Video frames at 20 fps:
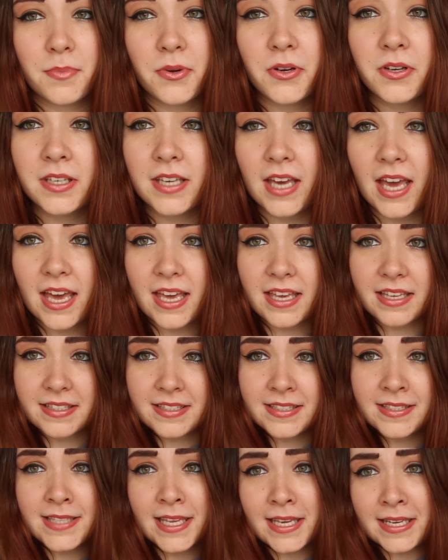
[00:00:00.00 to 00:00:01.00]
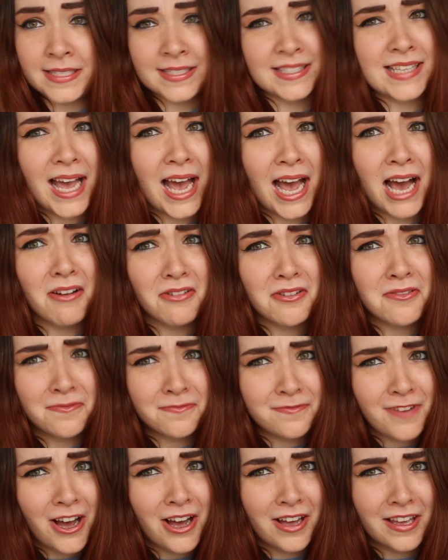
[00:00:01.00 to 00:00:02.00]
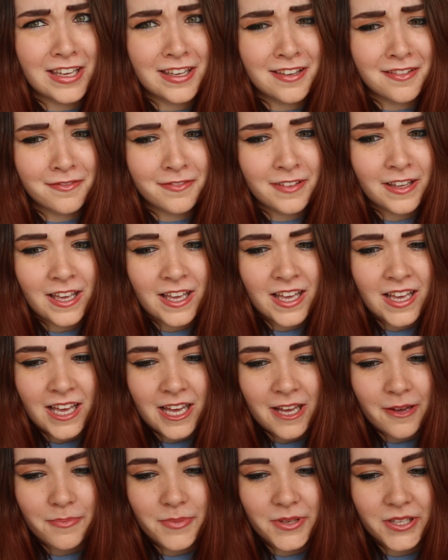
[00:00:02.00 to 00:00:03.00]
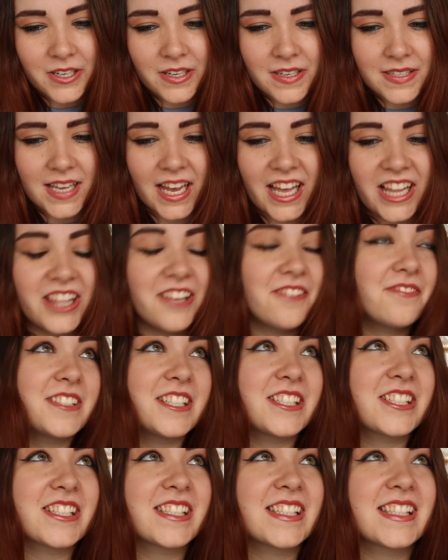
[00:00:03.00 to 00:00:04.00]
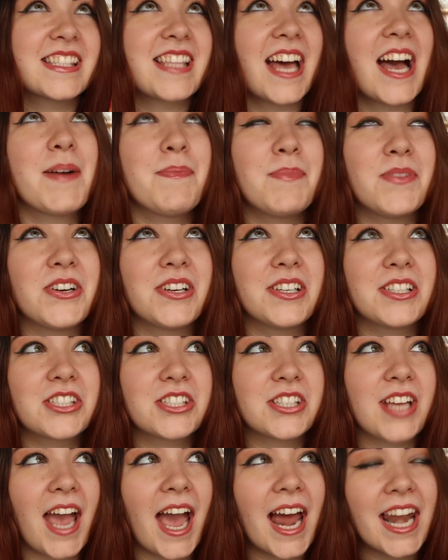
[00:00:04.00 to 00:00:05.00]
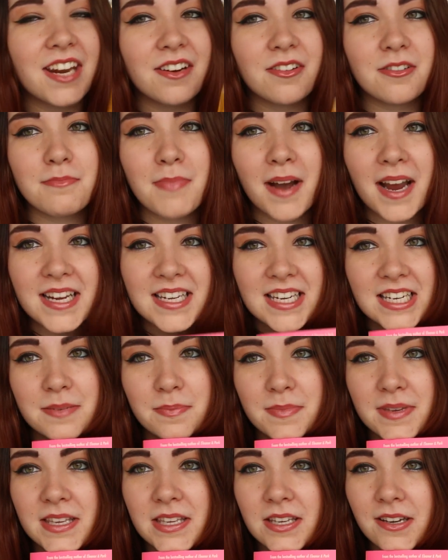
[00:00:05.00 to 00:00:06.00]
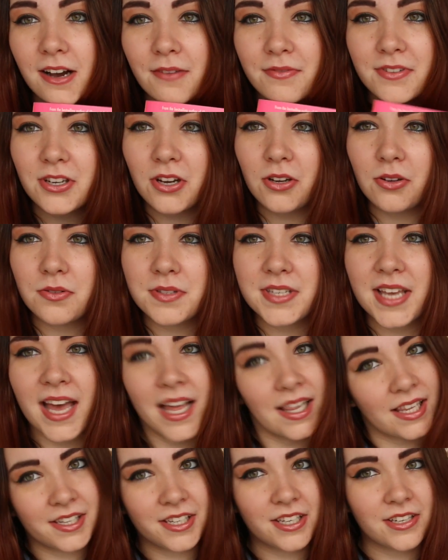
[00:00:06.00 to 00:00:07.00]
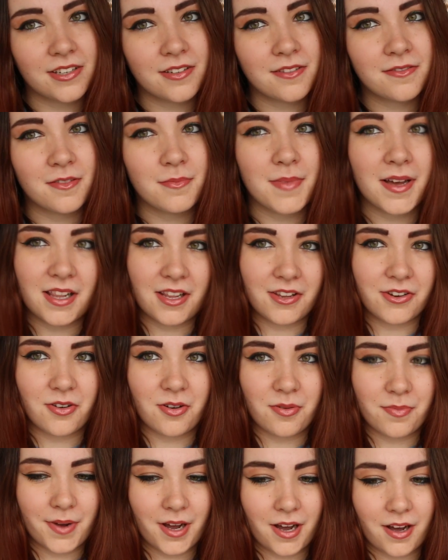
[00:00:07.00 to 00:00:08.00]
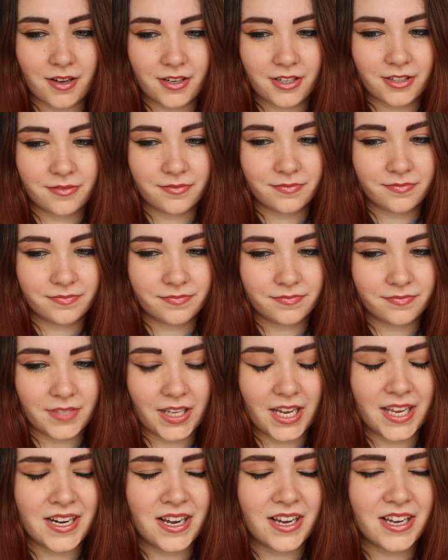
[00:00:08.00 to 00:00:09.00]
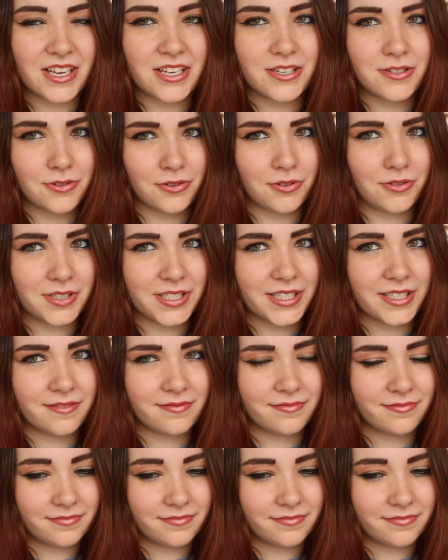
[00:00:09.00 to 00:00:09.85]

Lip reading: book a 6 out of 5 because I loved it just that much, and it reminded me of an older Eleanor from Eleanor and Park, and I adored it.